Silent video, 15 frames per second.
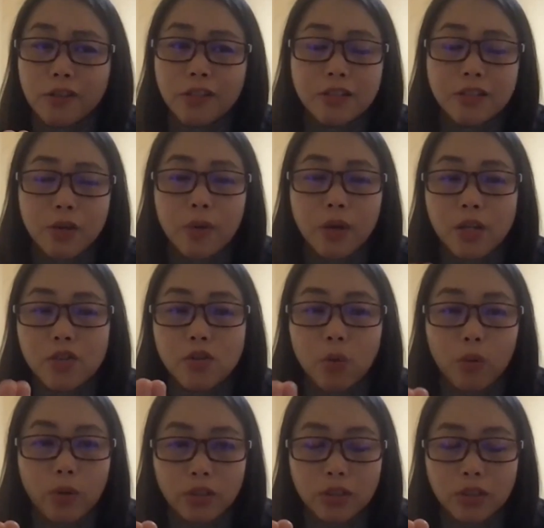that DOH
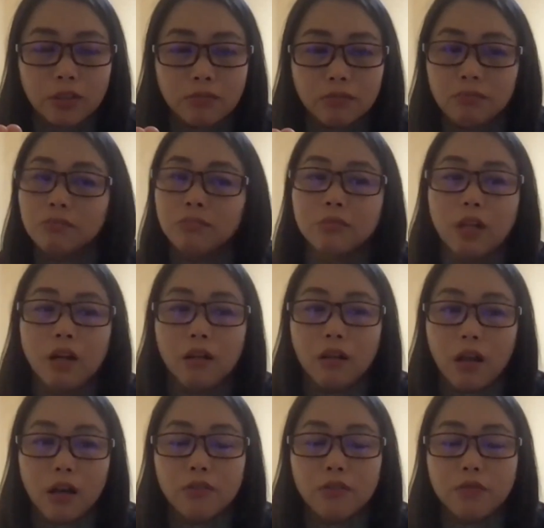ordered a
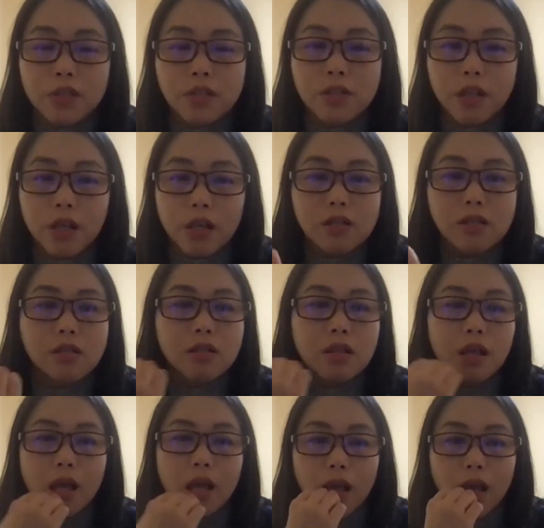lot of these kits,
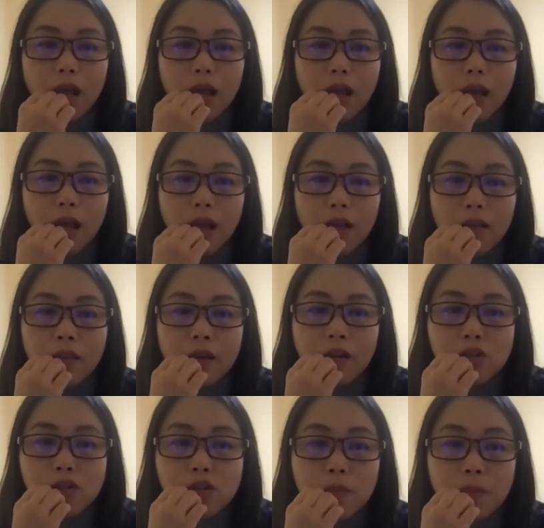and there
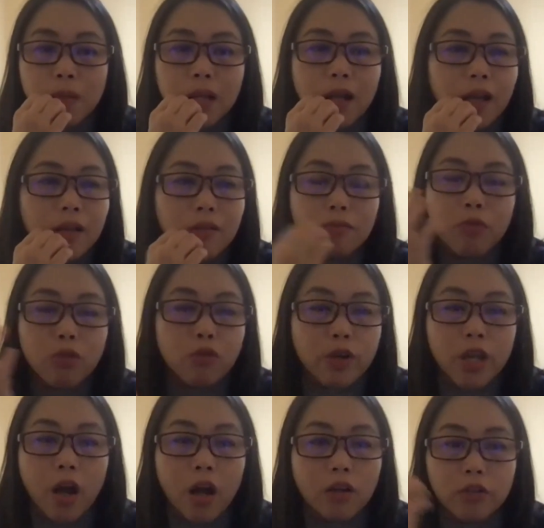should be like
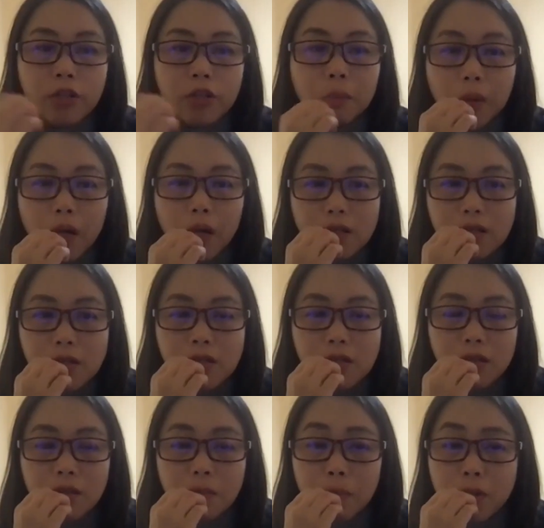300 plus
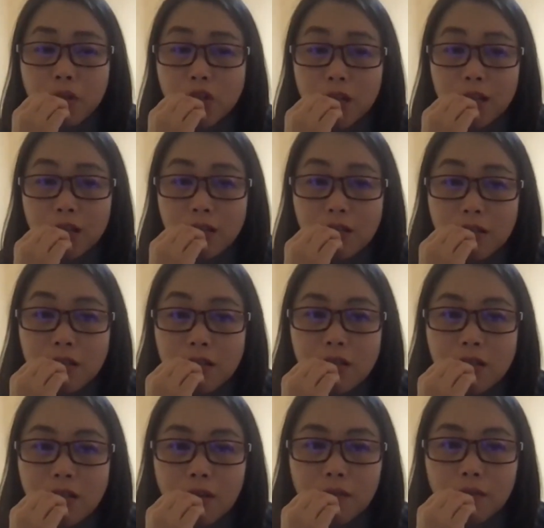machines
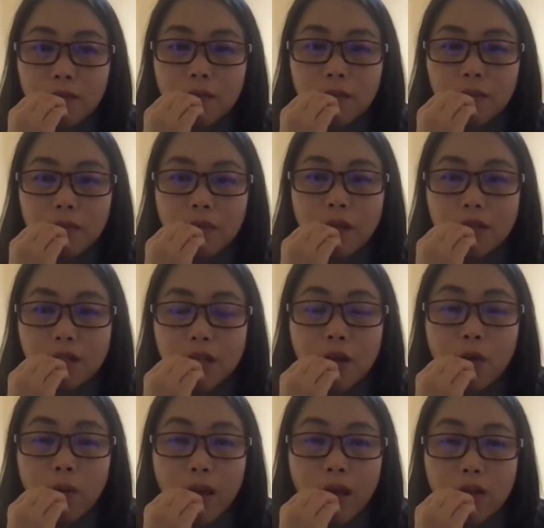that
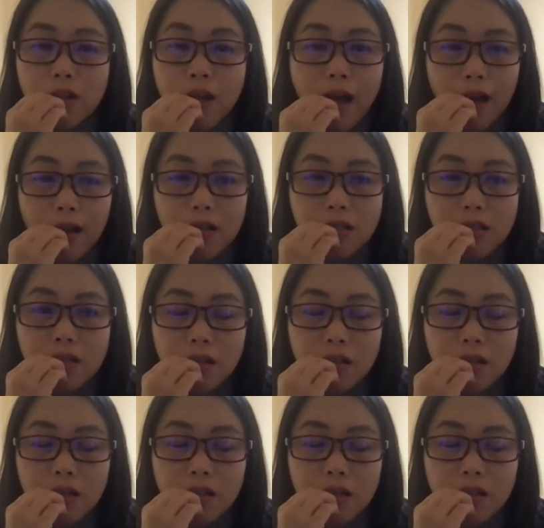DOH has